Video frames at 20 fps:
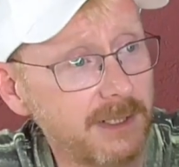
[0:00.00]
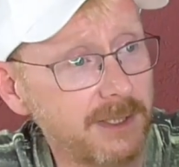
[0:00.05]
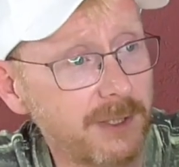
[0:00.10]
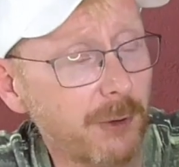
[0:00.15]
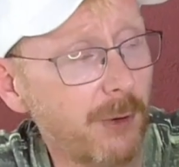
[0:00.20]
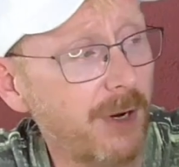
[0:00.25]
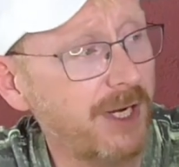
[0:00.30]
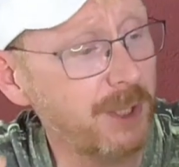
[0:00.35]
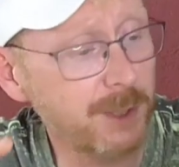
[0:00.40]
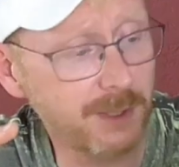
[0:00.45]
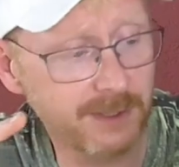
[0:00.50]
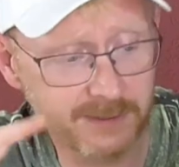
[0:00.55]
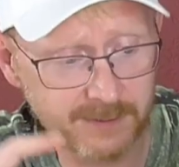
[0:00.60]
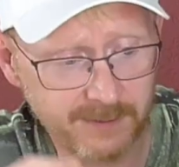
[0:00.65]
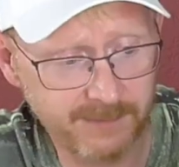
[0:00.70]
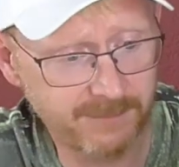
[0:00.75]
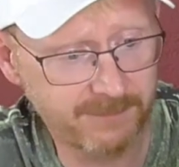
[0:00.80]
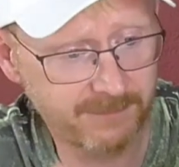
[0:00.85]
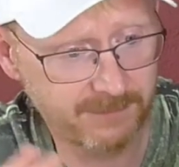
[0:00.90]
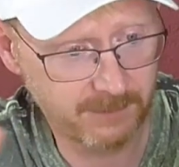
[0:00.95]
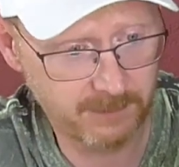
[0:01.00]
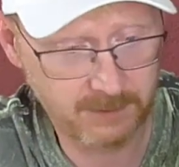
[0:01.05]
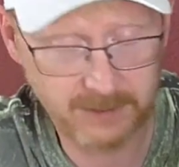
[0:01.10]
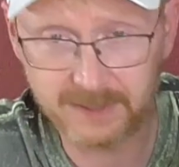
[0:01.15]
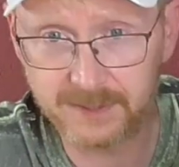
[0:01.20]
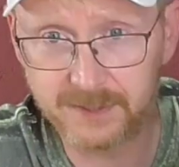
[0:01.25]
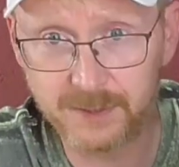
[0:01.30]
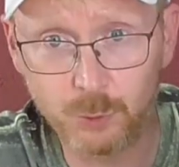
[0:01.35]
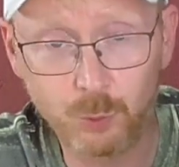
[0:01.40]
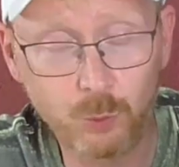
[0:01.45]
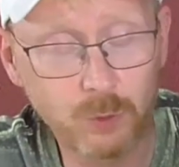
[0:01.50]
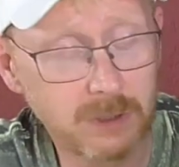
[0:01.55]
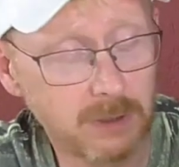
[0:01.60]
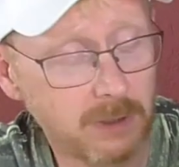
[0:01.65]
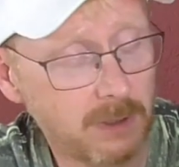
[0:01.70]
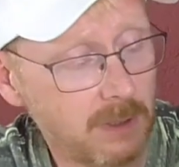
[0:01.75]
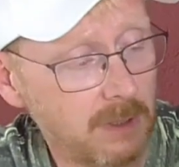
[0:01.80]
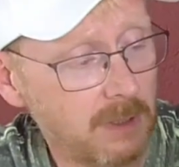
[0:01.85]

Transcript: iterations of the suit,